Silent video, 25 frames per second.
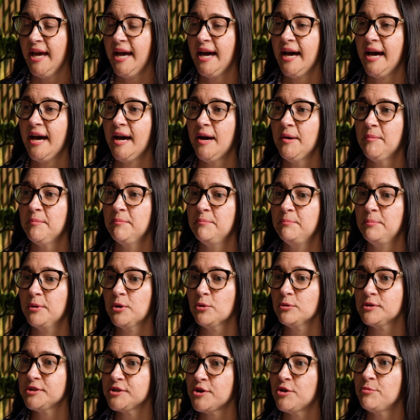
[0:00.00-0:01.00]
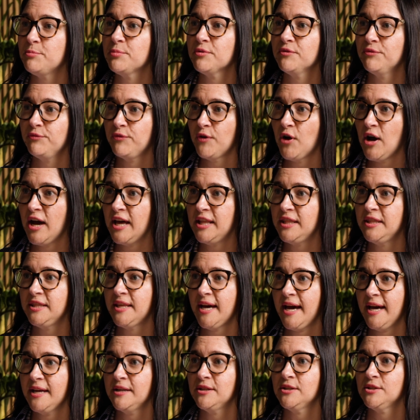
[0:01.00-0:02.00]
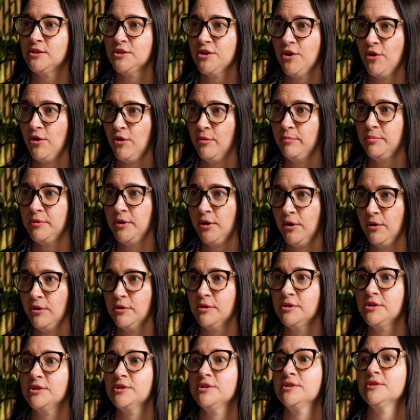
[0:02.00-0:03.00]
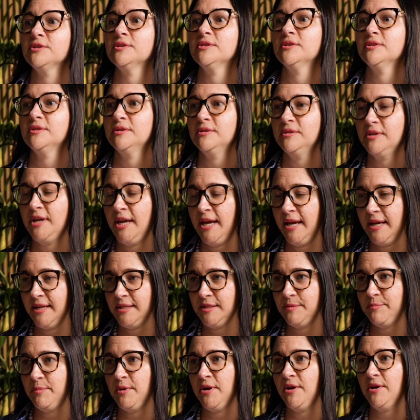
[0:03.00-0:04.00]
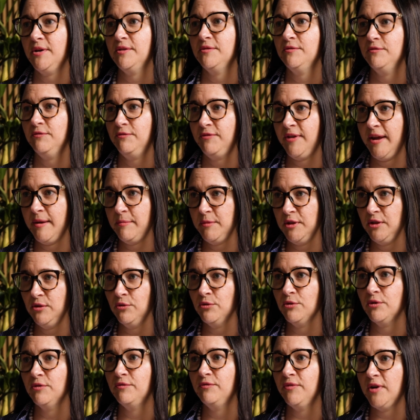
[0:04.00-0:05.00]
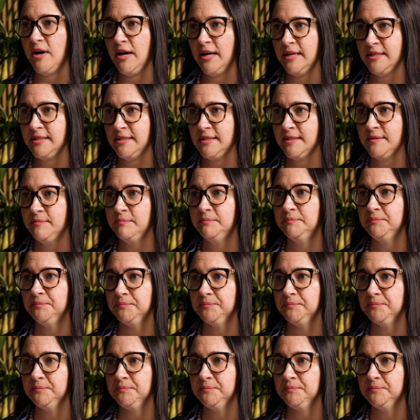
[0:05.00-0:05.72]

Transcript: but also provide that top-notch expert family law advice.